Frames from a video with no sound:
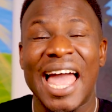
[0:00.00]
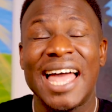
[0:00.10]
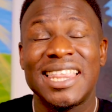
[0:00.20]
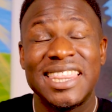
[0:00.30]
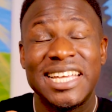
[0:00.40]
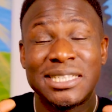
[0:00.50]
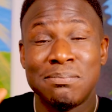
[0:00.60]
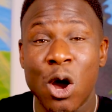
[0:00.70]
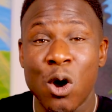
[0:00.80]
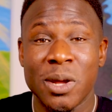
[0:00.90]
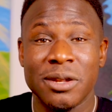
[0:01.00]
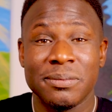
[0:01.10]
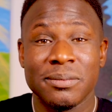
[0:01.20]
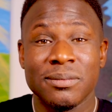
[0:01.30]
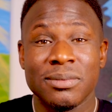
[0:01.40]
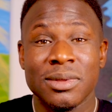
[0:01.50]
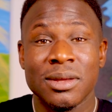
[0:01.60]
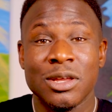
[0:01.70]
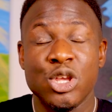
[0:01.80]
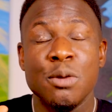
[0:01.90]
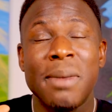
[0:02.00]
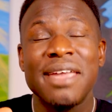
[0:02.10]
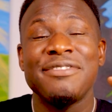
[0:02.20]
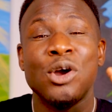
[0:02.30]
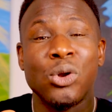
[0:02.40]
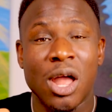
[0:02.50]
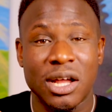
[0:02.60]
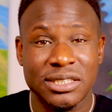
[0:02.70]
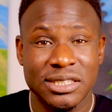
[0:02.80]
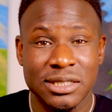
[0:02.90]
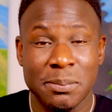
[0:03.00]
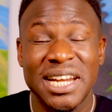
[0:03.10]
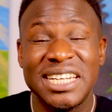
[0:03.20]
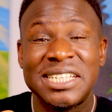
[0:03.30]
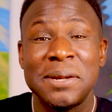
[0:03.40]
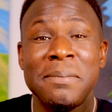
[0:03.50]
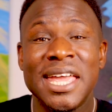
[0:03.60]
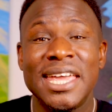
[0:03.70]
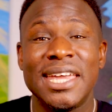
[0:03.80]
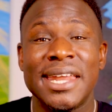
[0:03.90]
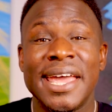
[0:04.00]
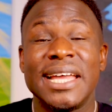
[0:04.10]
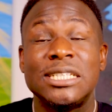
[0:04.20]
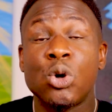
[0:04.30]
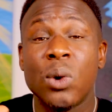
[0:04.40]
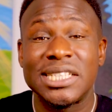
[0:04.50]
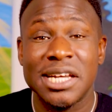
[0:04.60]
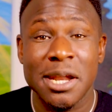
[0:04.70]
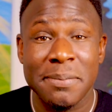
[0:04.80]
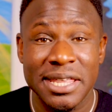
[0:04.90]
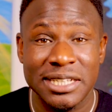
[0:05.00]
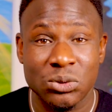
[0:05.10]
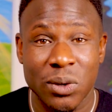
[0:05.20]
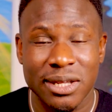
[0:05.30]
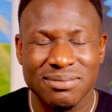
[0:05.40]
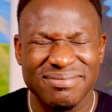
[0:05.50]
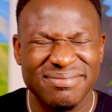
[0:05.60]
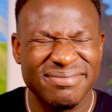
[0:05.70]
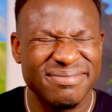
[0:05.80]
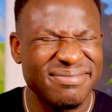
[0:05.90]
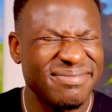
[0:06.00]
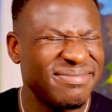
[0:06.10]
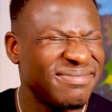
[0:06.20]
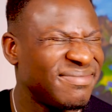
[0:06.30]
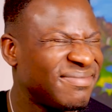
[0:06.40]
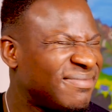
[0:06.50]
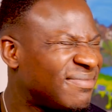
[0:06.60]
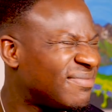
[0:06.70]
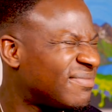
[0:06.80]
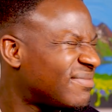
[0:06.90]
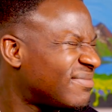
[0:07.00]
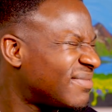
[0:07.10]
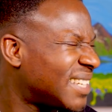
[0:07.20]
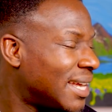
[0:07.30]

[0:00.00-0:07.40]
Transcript: At this moment, you might feel lost, but it doesn't mean it's always going to be this way. Mm.